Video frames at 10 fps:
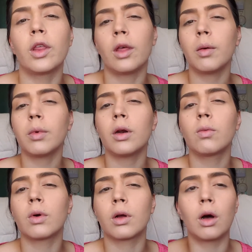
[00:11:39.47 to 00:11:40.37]
I think I'm going to
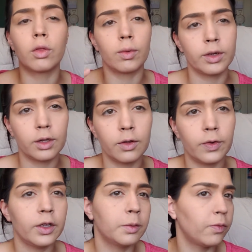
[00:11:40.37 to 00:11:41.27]
work on the rest of the
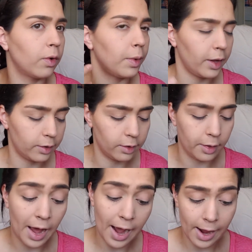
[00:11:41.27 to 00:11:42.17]
face before we head to
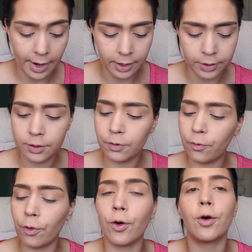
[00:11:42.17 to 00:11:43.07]
the eyes.
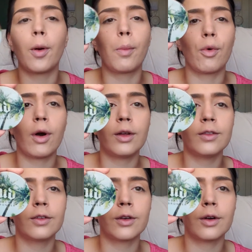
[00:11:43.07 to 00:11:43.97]
For
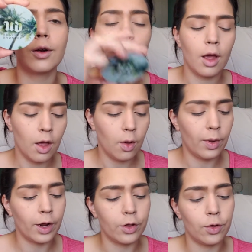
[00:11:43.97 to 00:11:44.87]
bronzer,
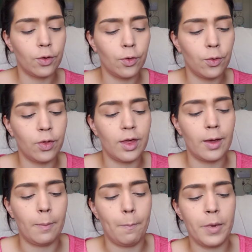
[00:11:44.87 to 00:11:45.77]
ready to do
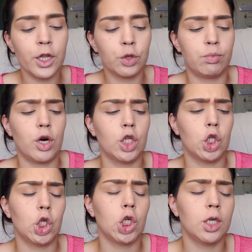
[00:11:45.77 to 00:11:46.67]
the Beach
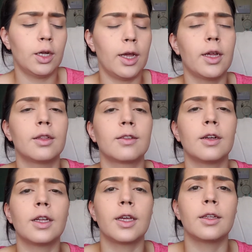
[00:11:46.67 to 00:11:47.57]
Bronzer in
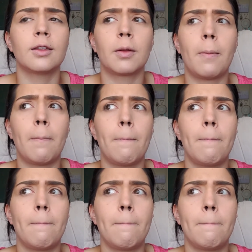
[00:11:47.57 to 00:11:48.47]
Sunkissed
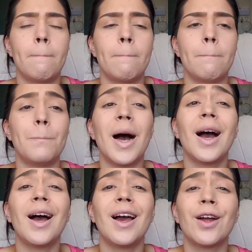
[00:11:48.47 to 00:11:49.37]

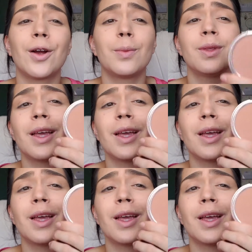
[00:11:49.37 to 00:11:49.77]
by Urban